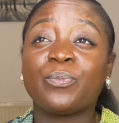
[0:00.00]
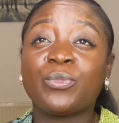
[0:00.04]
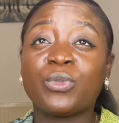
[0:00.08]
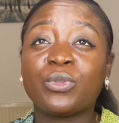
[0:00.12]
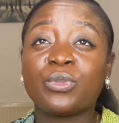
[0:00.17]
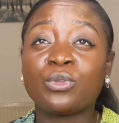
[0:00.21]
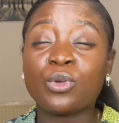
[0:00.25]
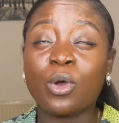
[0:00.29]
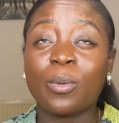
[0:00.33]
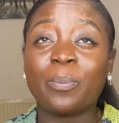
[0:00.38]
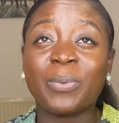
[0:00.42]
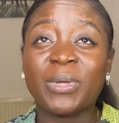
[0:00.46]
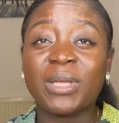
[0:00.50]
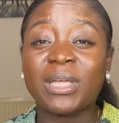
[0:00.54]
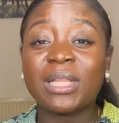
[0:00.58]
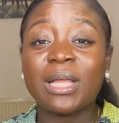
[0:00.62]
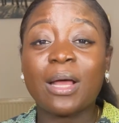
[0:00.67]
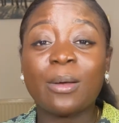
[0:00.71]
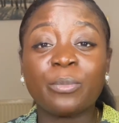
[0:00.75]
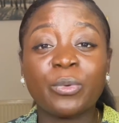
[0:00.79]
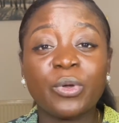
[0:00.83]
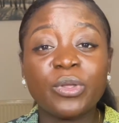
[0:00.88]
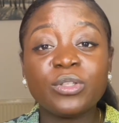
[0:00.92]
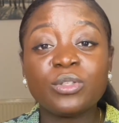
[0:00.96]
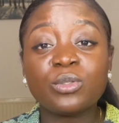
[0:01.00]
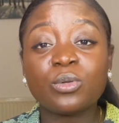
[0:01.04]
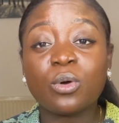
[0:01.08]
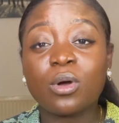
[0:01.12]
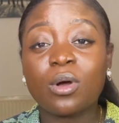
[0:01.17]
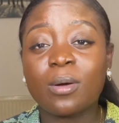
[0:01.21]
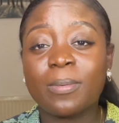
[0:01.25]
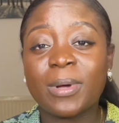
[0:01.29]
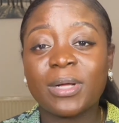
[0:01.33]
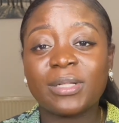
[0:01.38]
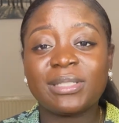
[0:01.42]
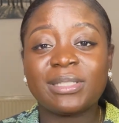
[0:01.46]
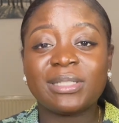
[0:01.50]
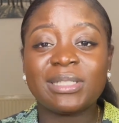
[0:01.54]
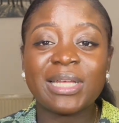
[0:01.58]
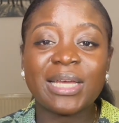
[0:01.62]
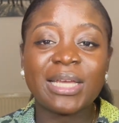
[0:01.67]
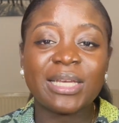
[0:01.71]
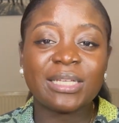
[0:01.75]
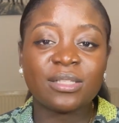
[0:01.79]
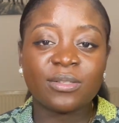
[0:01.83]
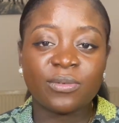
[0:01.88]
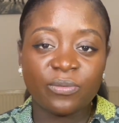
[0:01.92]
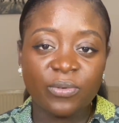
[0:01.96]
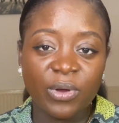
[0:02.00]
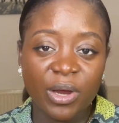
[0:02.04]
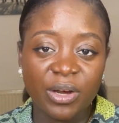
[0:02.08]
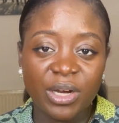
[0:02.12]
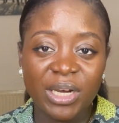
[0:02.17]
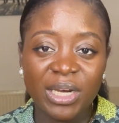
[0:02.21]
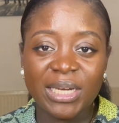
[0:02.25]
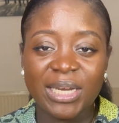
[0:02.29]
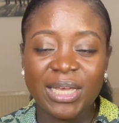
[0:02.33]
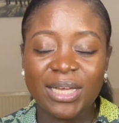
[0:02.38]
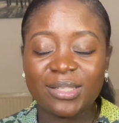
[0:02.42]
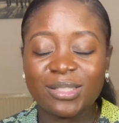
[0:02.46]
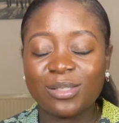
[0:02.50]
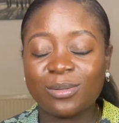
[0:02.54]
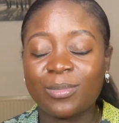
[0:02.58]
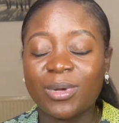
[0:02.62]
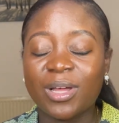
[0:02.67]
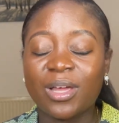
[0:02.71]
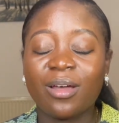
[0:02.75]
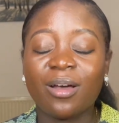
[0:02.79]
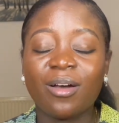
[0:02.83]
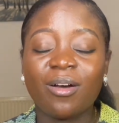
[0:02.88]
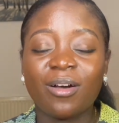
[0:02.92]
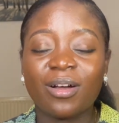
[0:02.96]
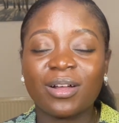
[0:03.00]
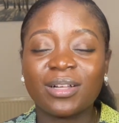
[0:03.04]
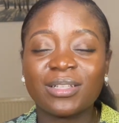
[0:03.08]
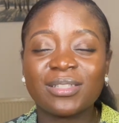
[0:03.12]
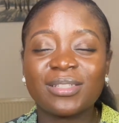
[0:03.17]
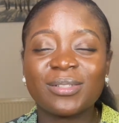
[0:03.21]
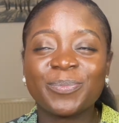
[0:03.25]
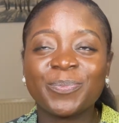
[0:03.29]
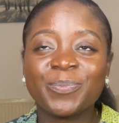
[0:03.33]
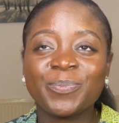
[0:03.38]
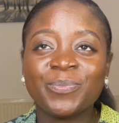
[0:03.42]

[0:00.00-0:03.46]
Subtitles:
topic that I'm going to talk about today is very near to my heart,